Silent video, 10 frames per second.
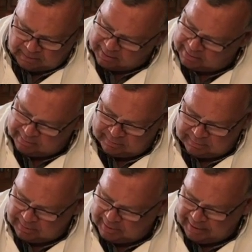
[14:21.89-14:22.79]
And
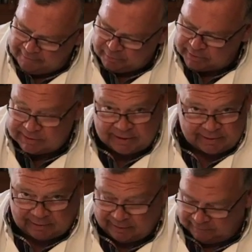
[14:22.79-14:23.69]
everyone's gonna
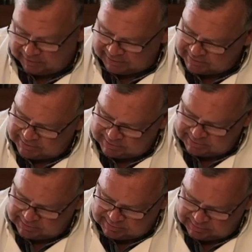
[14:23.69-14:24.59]
love this. This
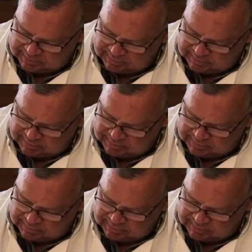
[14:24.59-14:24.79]
is,